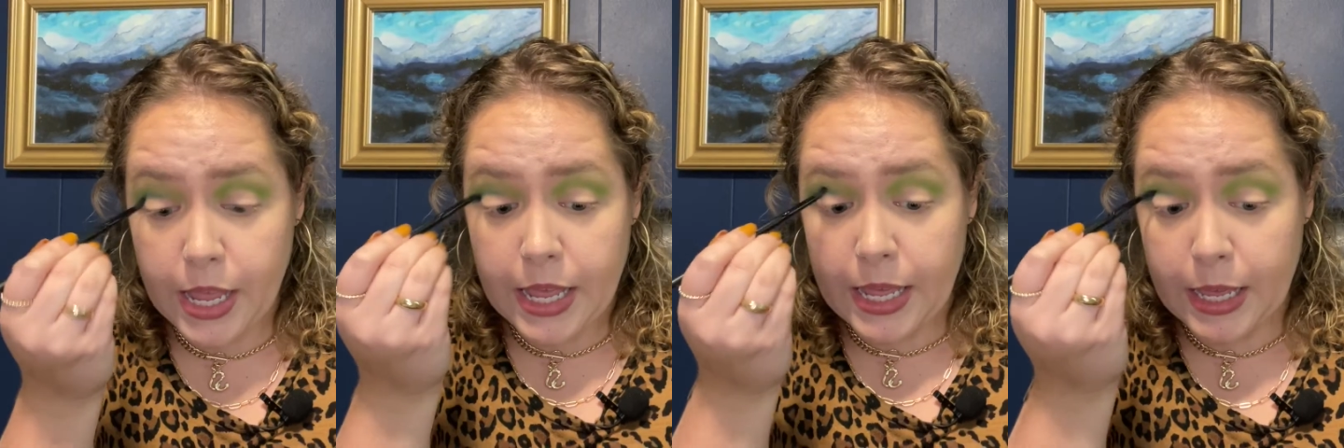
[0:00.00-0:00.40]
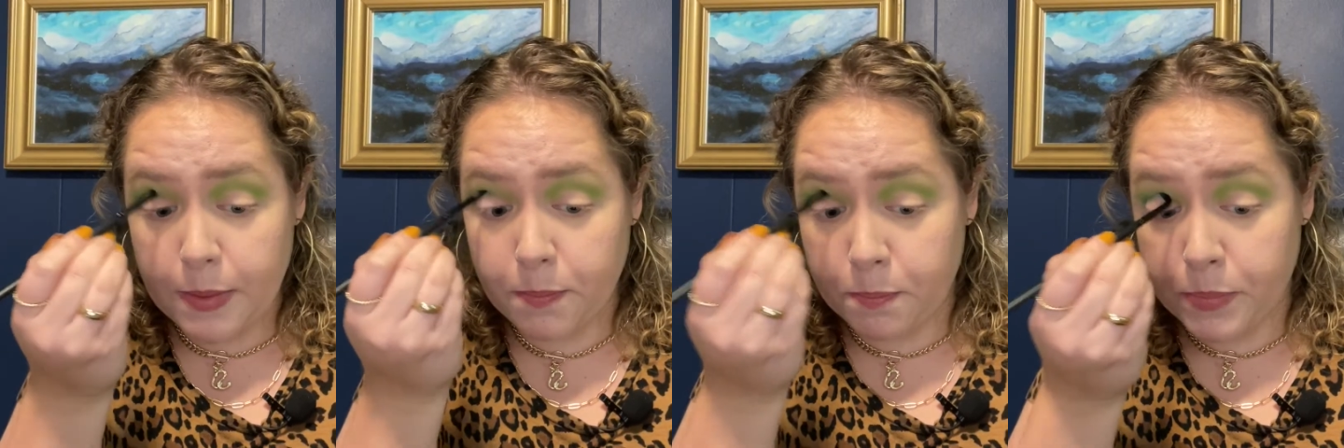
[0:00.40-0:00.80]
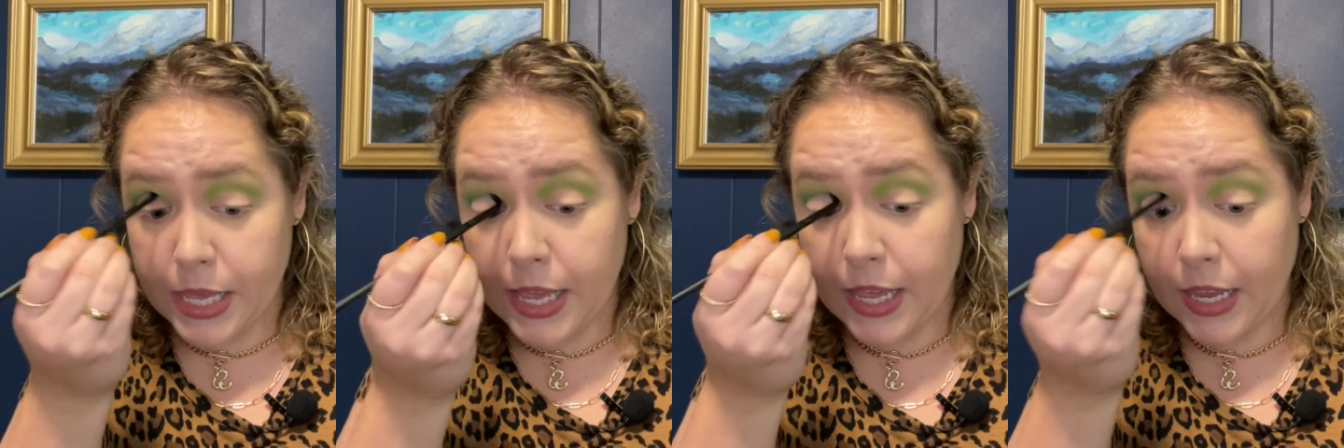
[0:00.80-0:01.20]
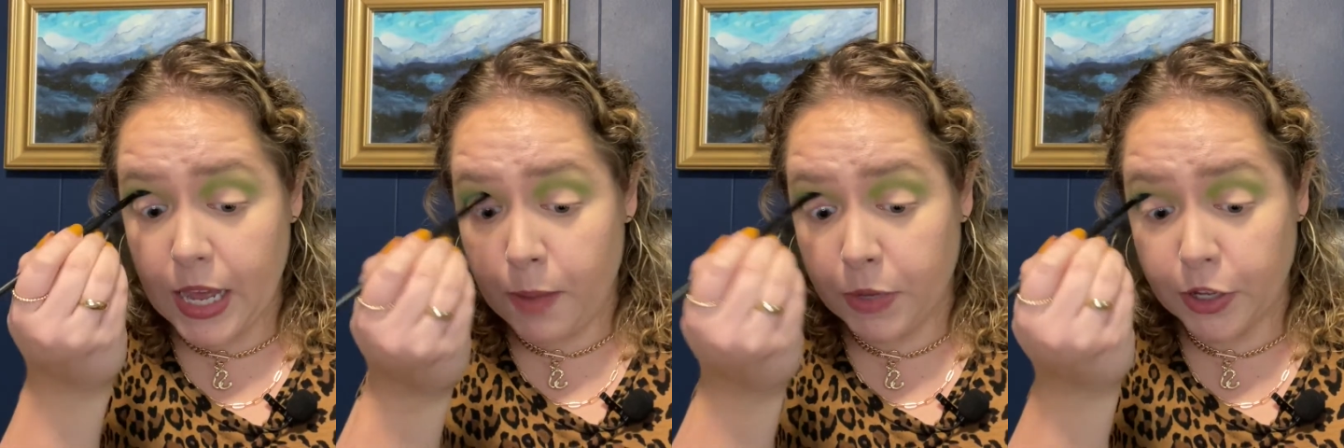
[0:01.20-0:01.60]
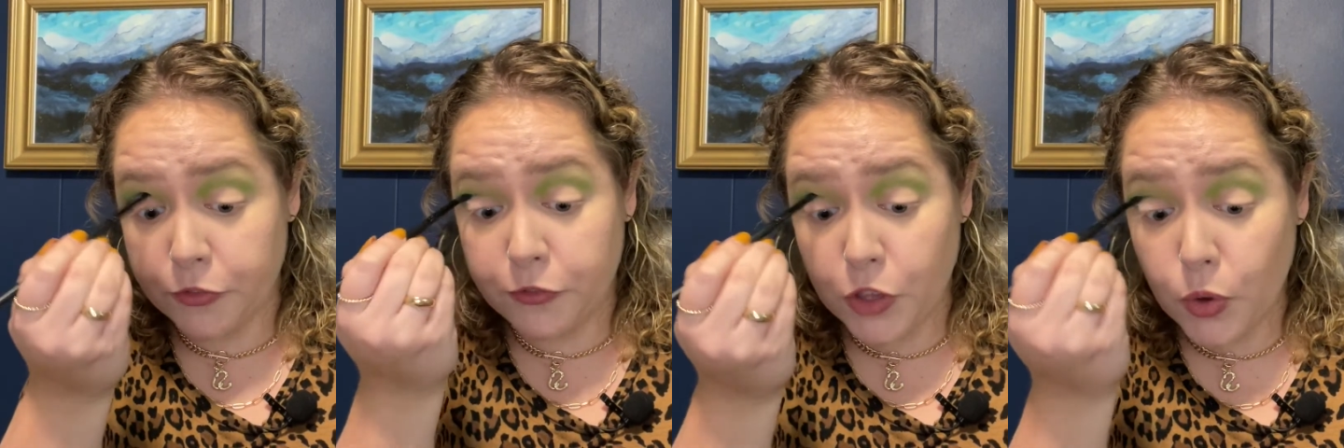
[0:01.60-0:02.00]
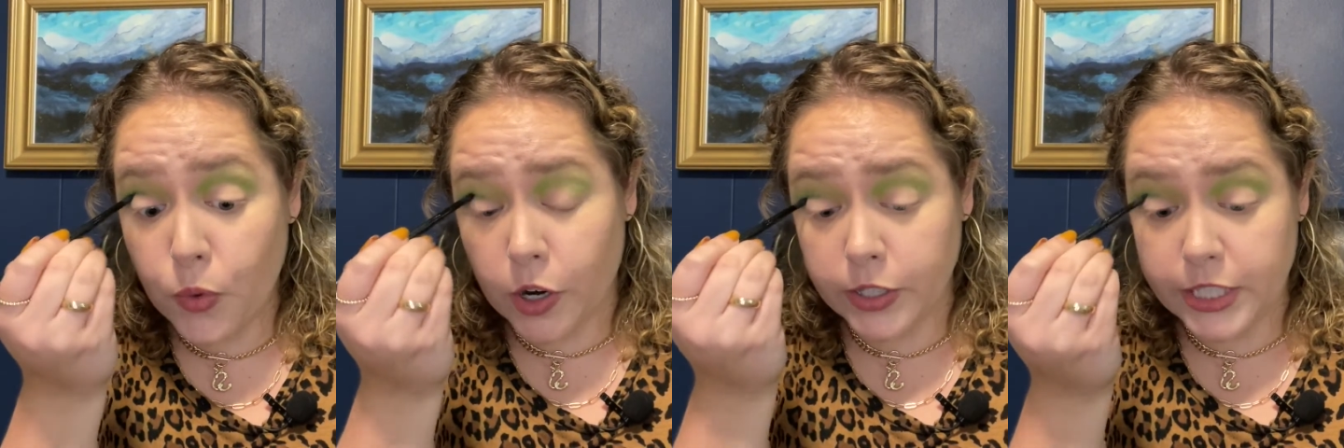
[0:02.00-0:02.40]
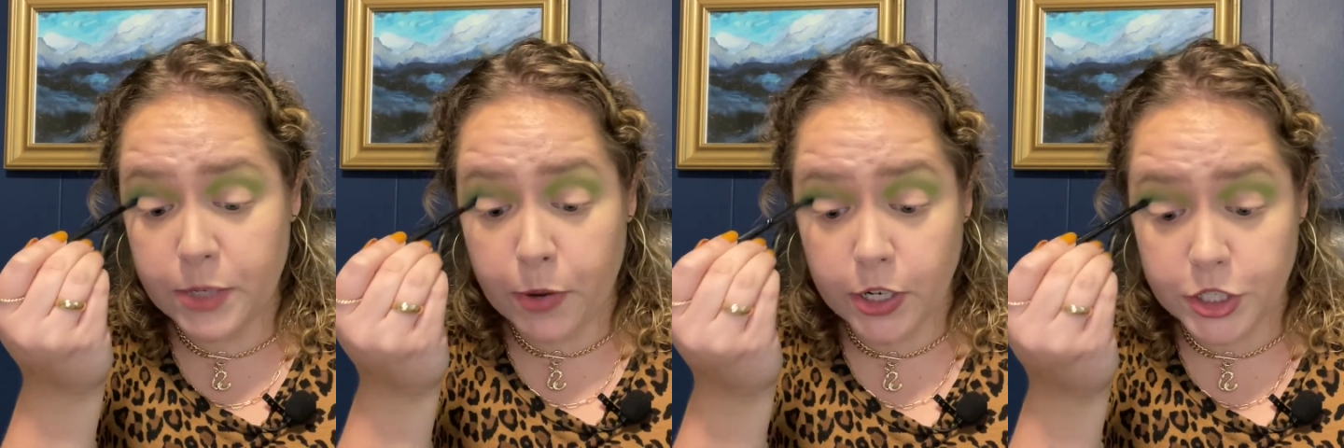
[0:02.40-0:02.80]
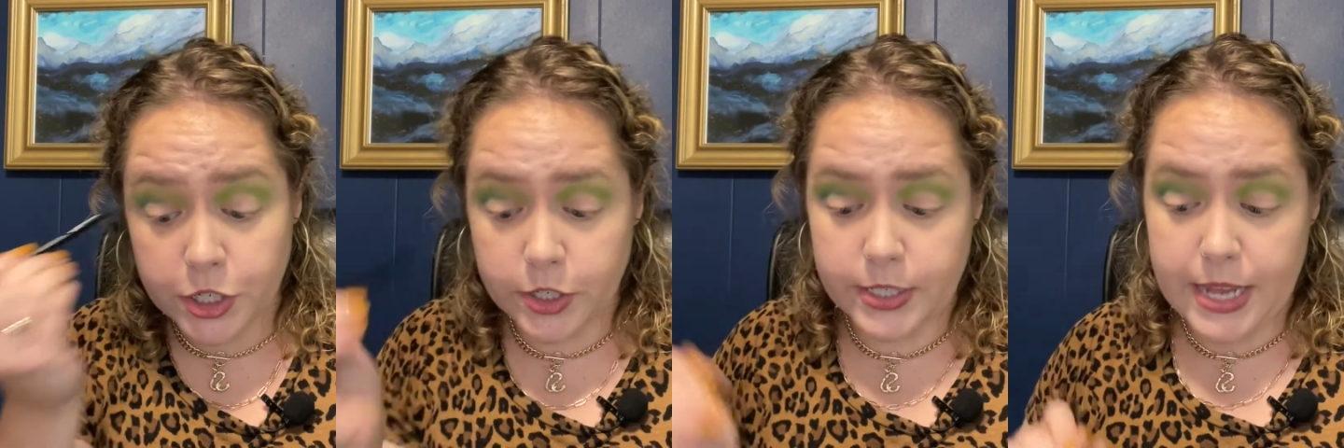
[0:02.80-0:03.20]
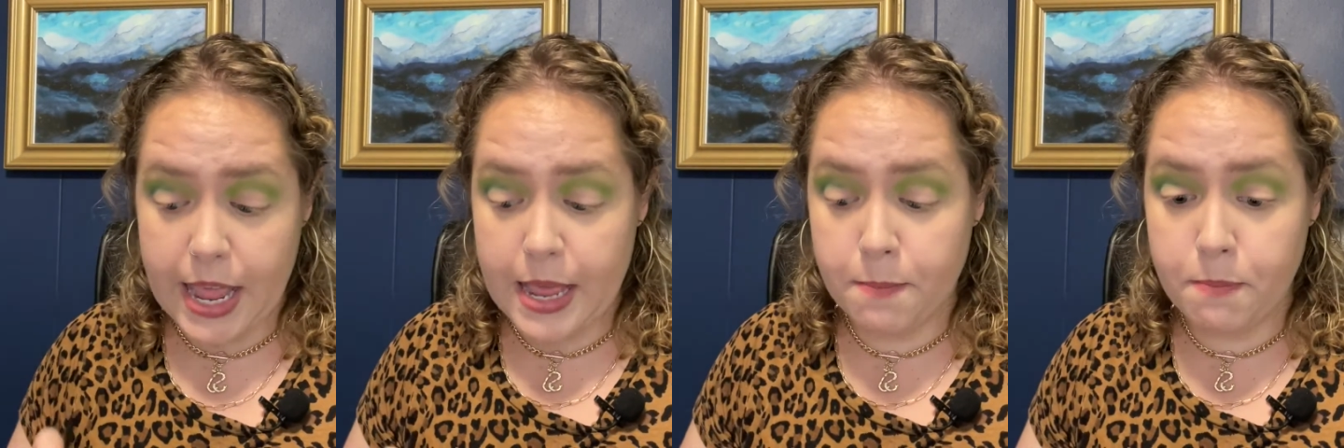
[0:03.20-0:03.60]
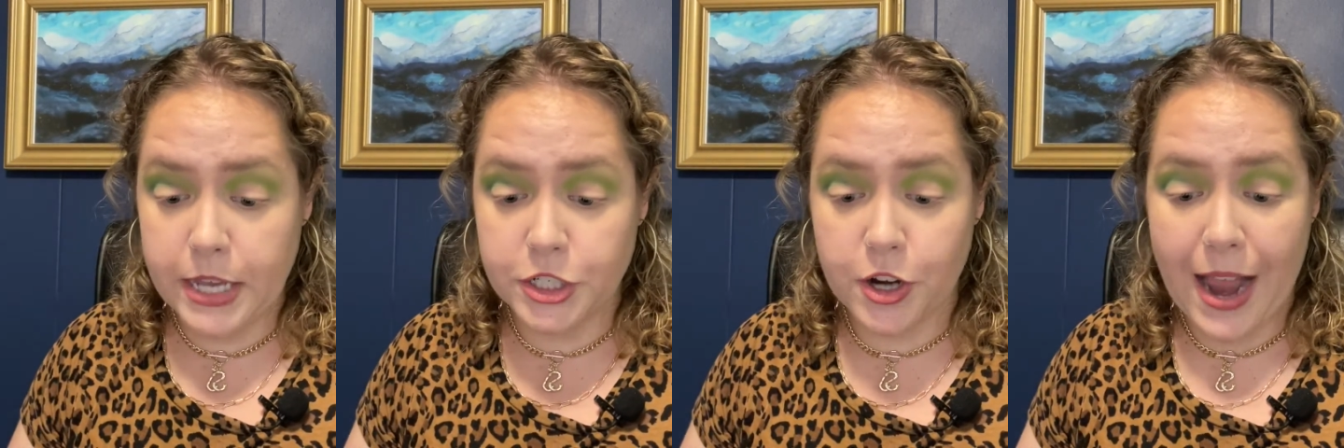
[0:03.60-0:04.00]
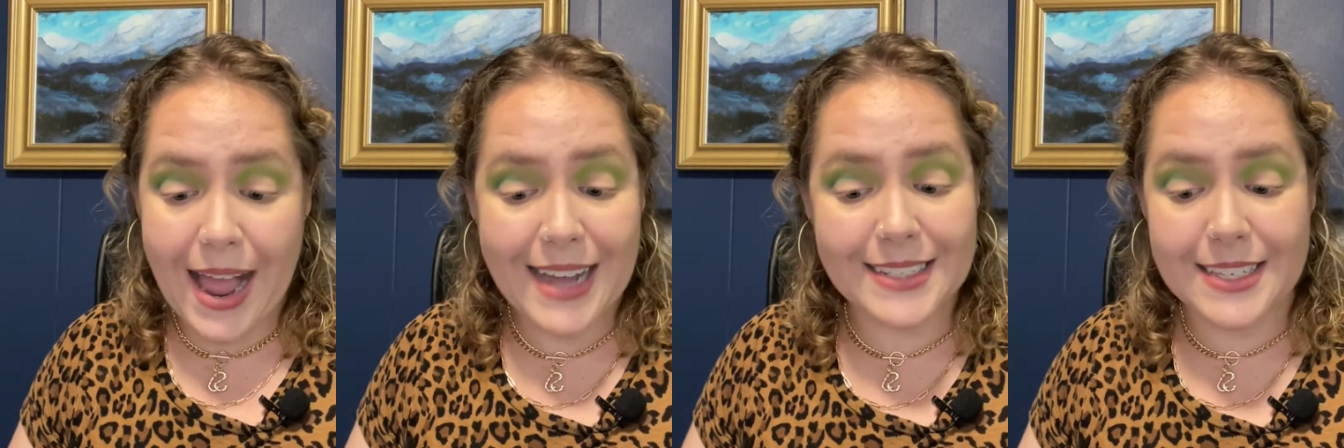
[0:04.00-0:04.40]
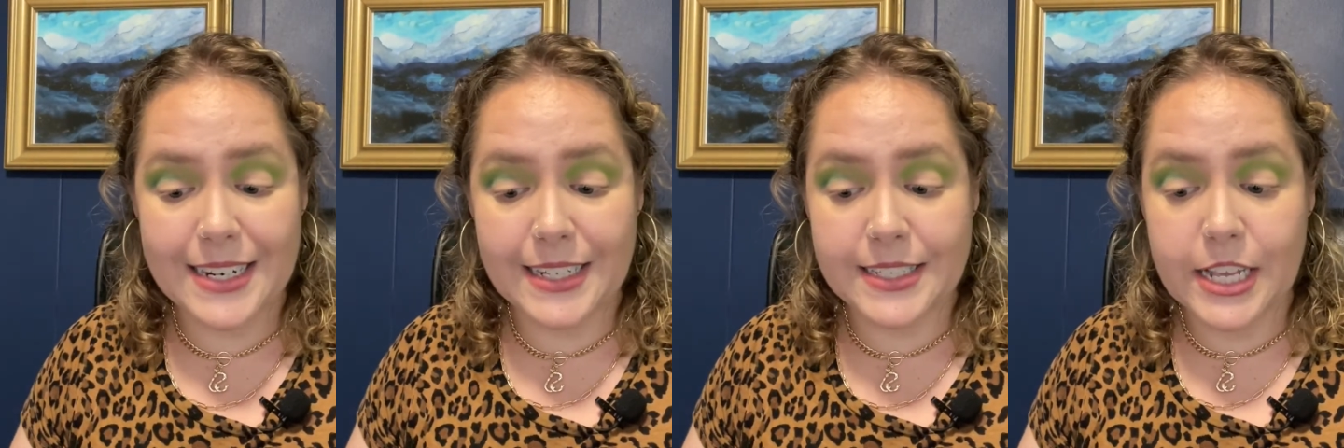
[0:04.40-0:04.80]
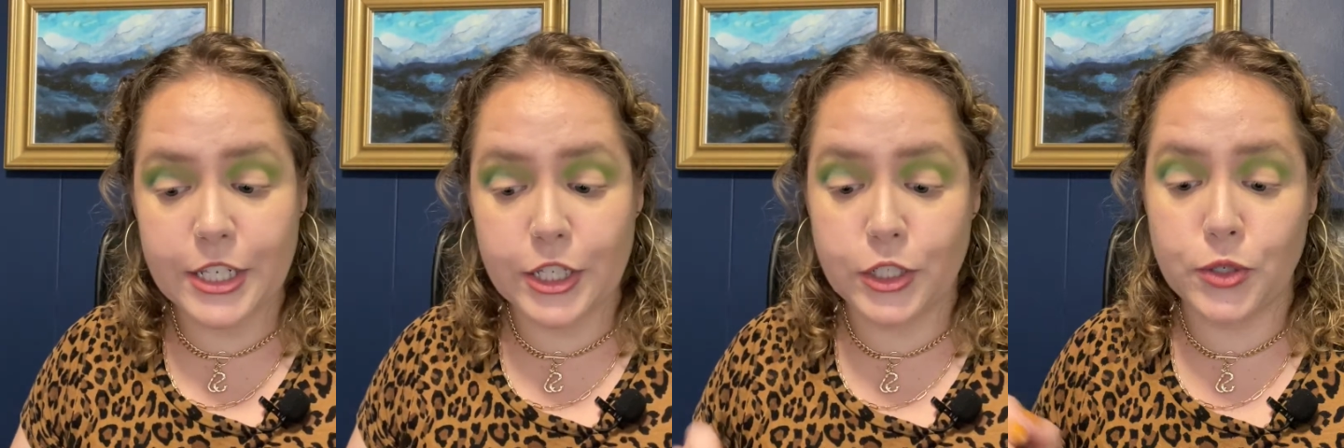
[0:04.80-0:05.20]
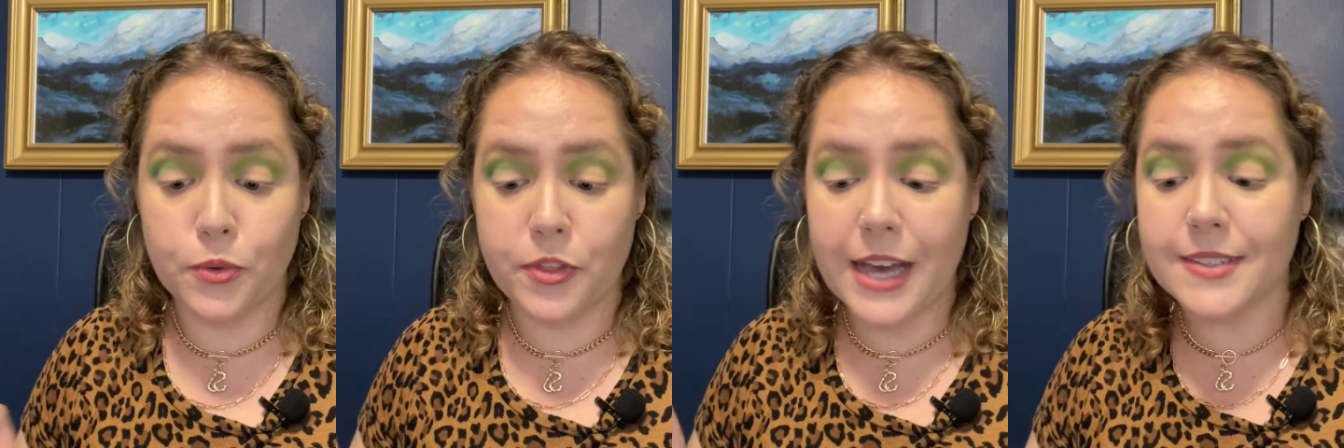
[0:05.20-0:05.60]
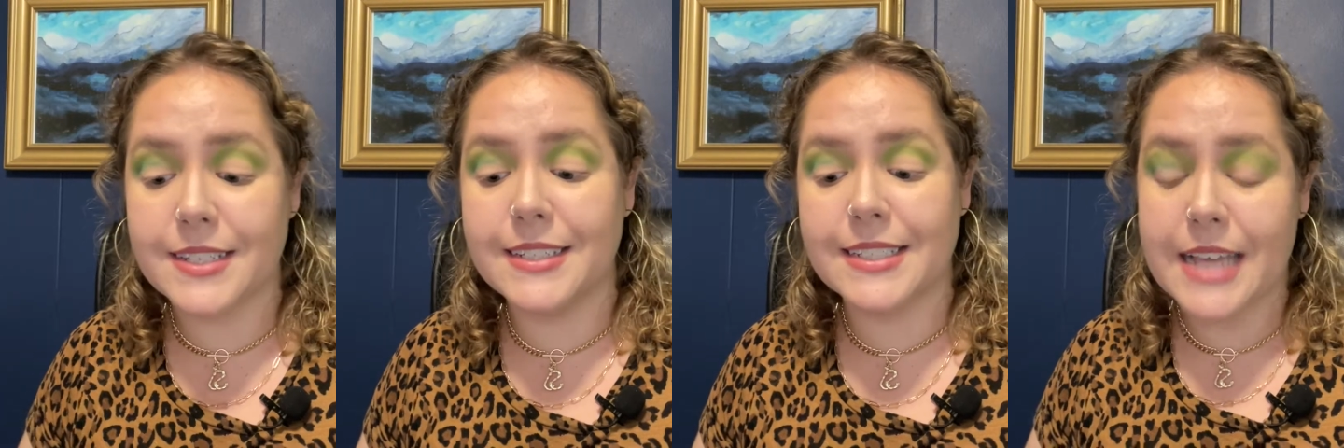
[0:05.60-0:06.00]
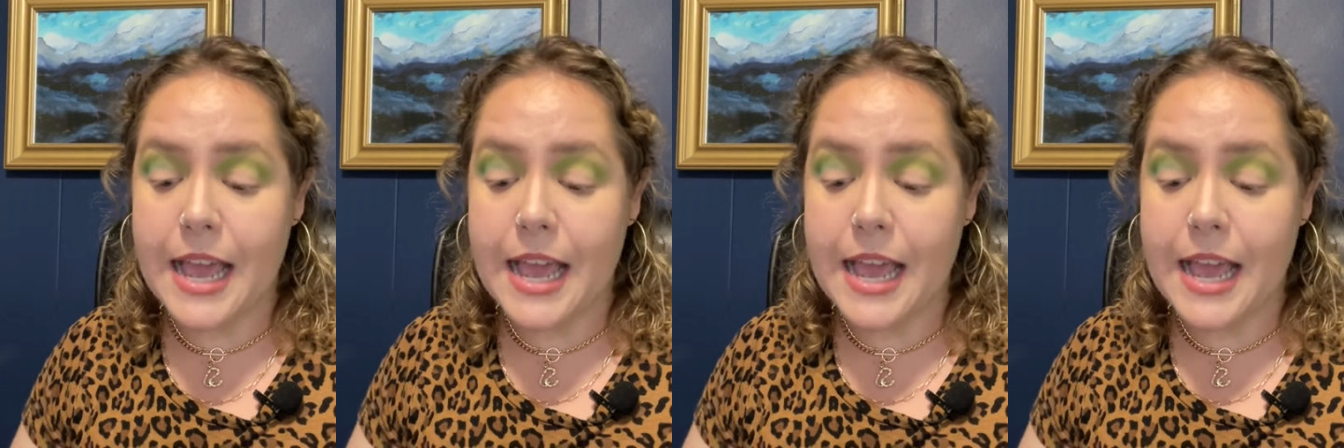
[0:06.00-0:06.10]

him being among a few early departures and major accidents in the 2000s